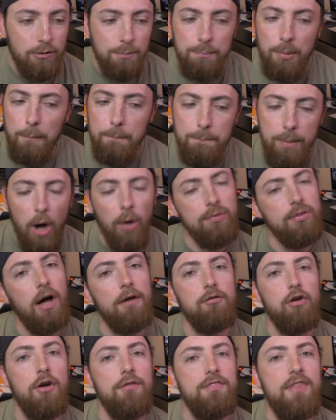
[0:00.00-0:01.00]
but both
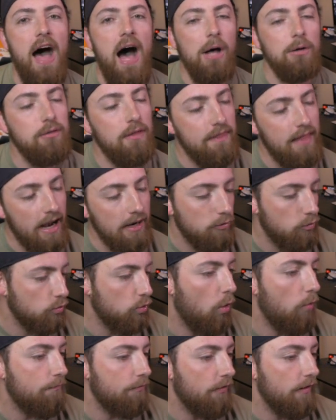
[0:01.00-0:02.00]
over 1,000. That is the
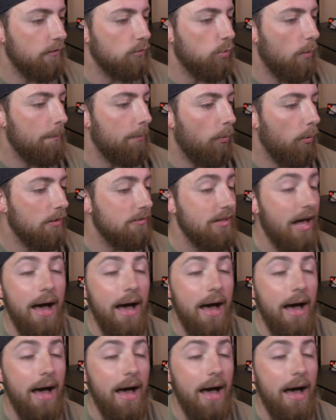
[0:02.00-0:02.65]
goal for this one, boys.